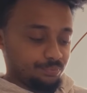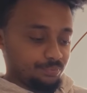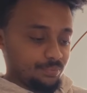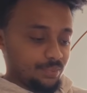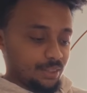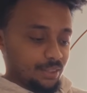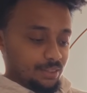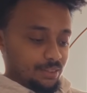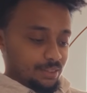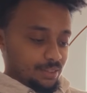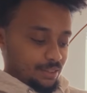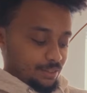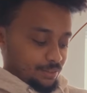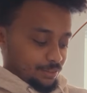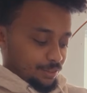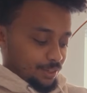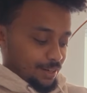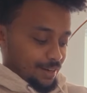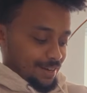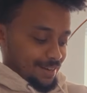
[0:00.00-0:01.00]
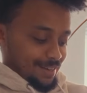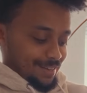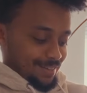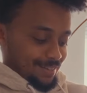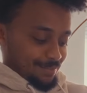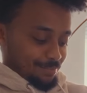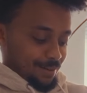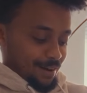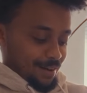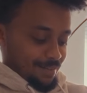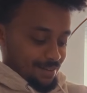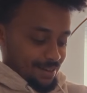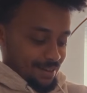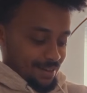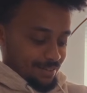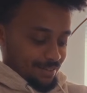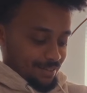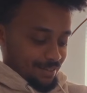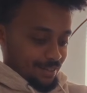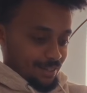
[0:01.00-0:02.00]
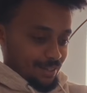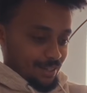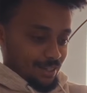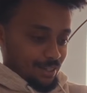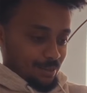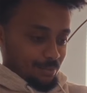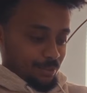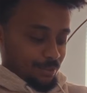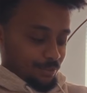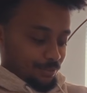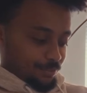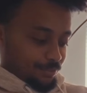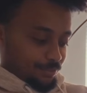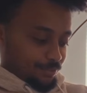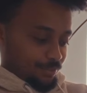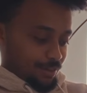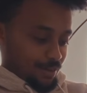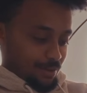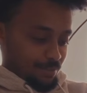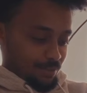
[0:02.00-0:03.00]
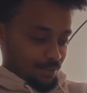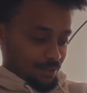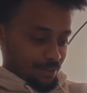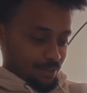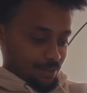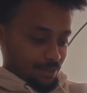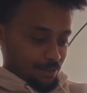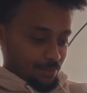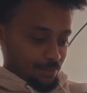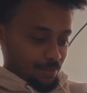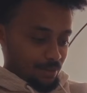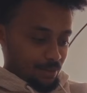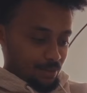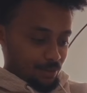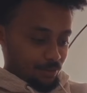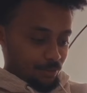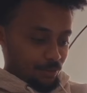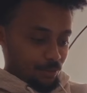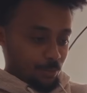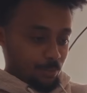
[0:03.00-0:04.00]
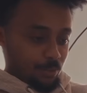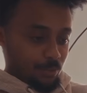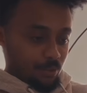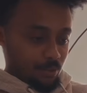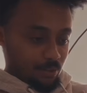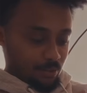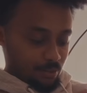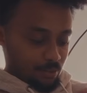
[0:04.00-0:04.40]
90 degrees parallel. So the frame is a little bit cropped.